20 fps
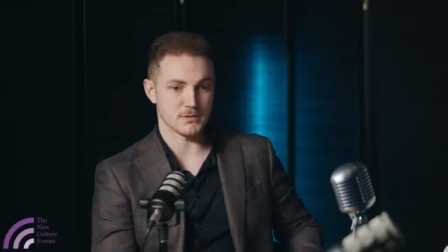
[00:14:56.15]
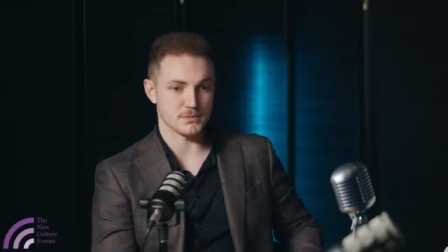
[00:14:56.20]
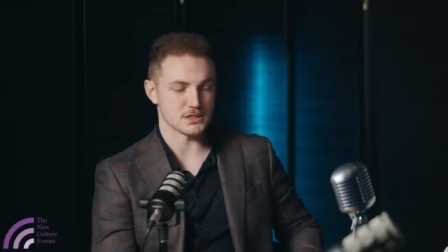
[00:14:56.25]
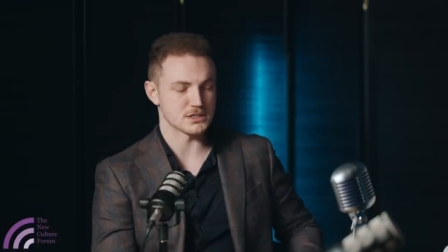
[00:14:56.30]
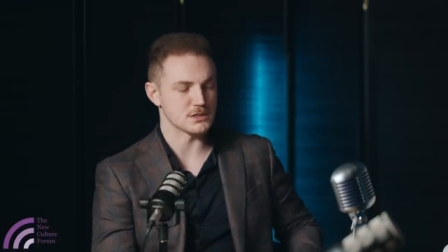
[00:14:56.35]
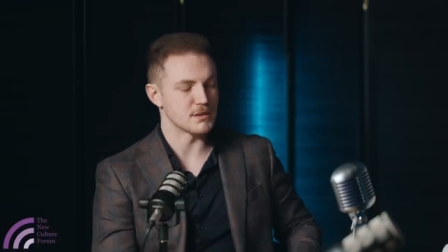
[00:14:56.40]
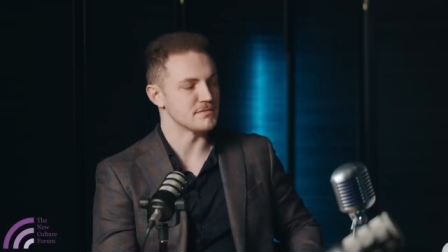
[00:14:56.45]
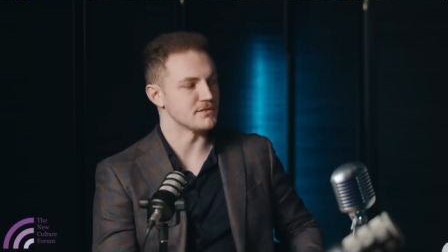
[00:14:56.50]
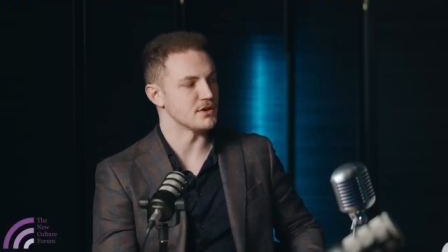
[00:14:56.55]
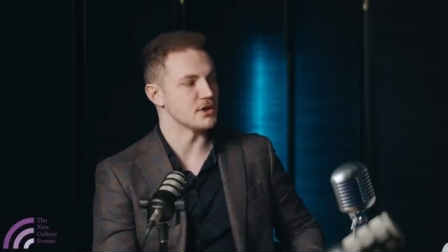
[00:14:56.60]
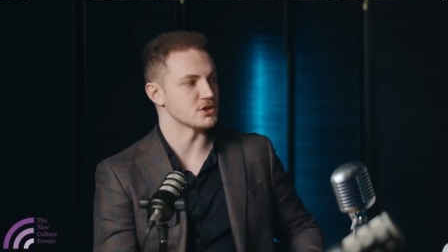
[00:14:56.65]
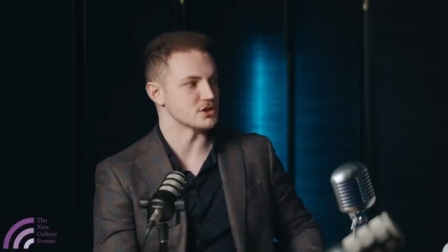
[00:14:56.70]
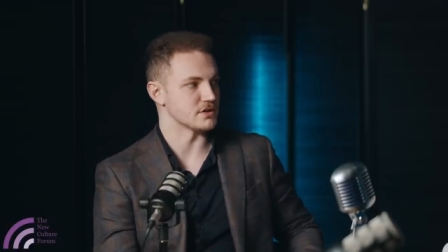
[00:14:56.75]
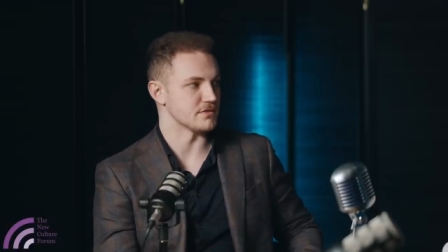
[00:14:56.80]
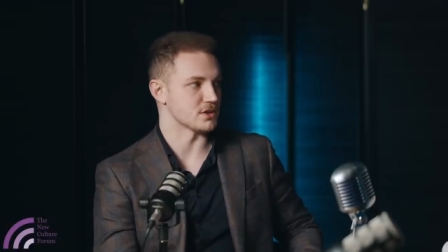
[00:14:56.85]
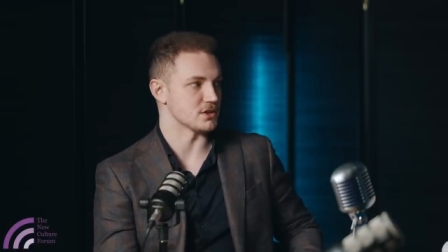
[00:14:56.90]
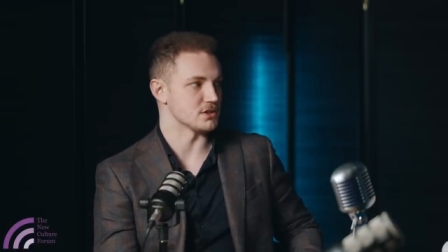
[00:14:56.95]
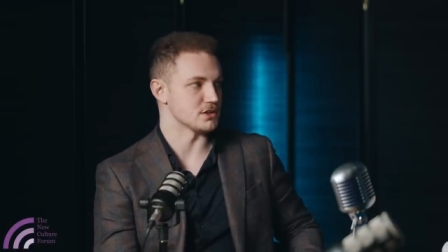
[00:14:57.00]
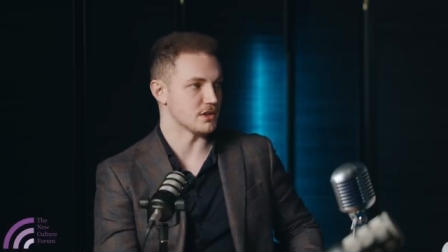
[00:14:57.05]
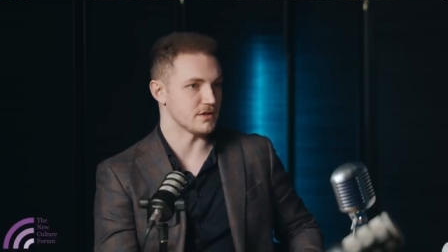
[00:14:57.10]
But some version of
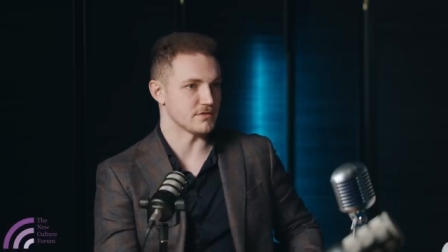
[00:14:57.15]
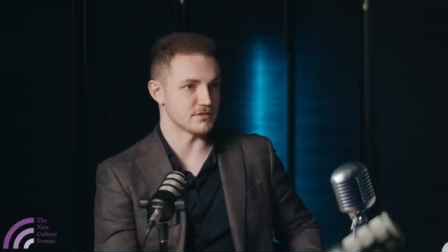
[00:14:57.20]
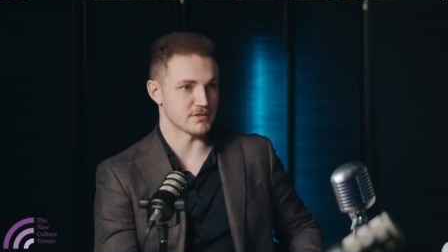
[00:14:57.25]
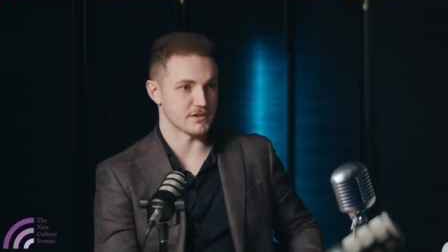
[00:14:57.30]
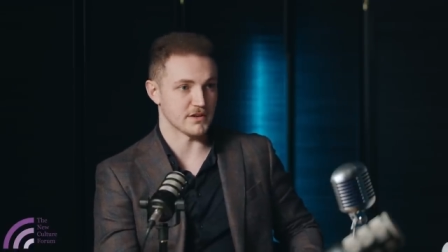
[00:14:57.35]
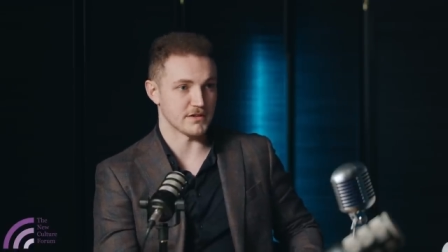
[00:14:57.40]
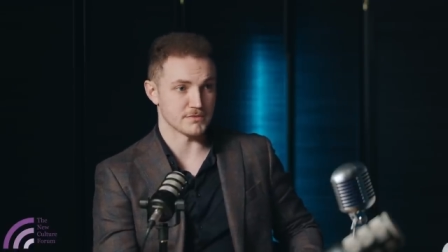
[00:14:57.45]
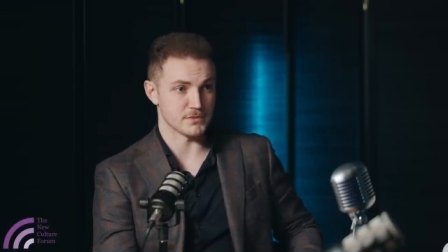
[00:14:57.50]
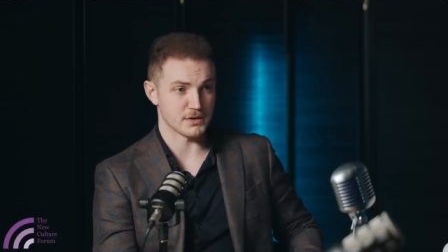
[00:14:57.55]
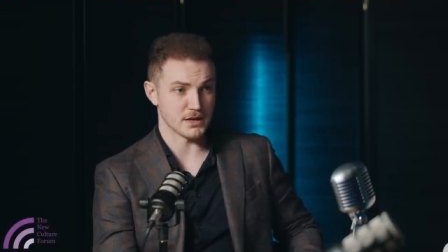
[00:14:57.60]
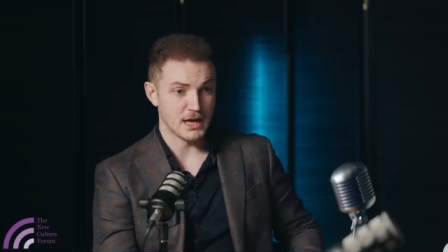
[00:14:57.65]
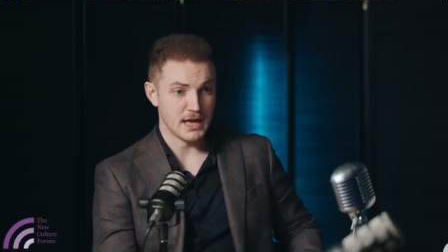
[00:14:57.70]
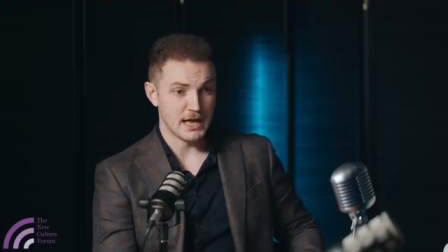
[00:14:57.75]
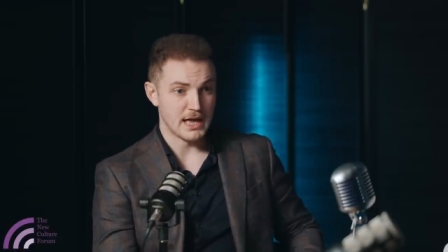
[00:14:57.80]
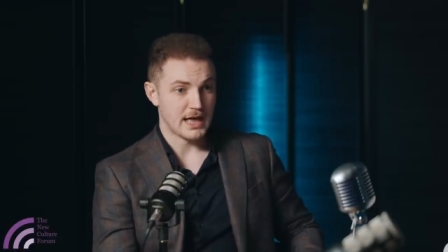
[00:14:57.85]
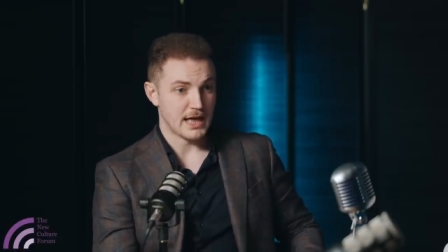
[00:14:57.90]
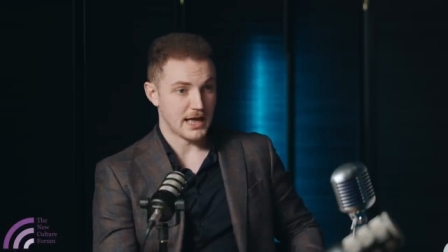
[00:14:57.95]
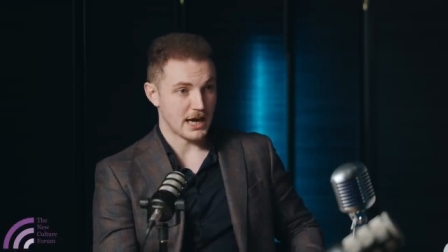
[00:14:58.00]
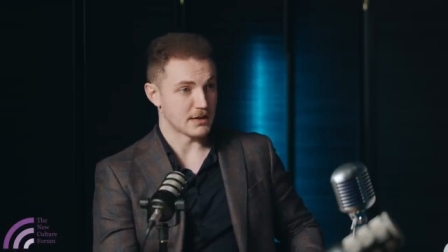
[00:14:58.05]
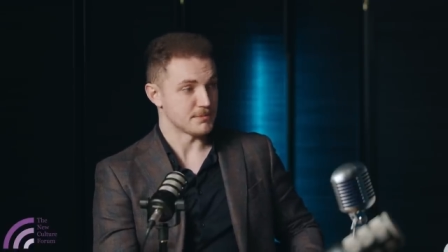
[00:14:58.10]
a conservative government
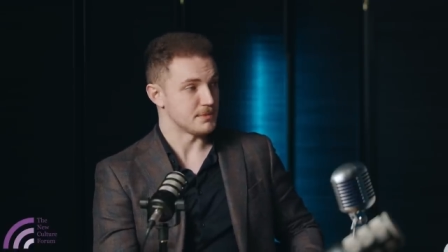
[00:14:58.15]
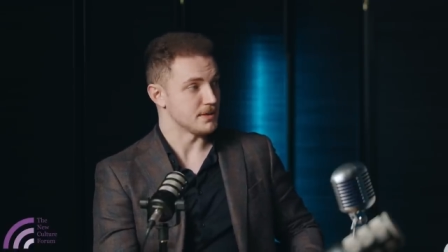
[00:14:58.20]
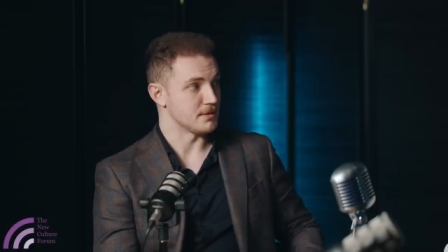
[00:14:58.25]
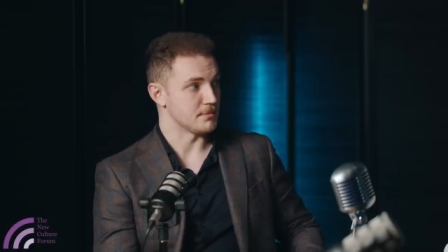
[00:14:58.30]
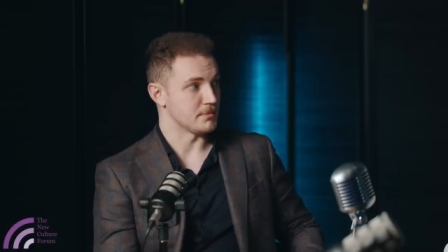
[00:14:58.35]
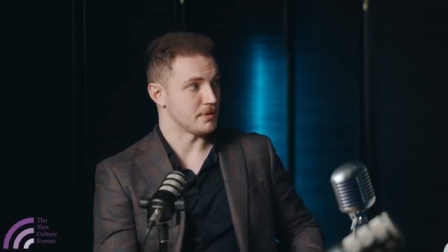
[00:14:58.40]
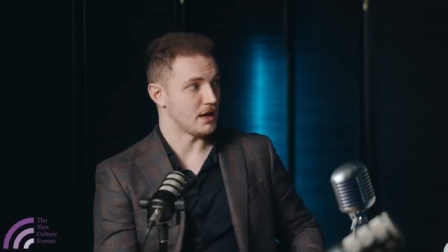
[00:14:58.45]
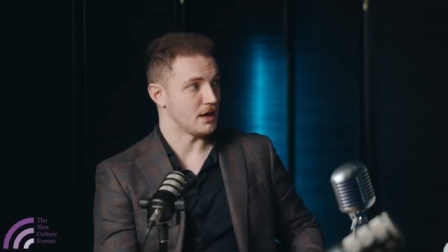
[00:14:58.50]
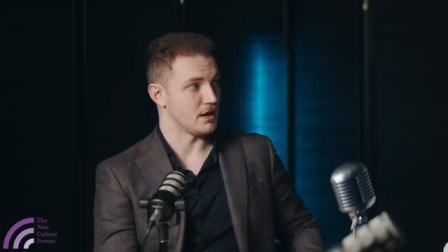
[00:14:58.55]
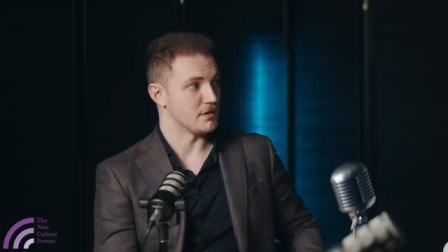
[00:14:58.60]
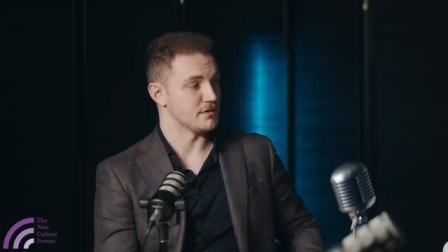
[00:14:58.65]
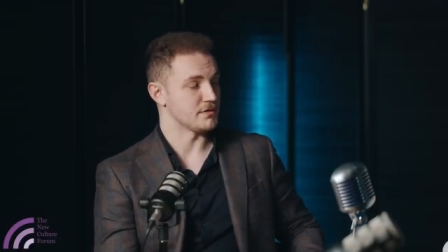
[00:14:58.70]
had been in power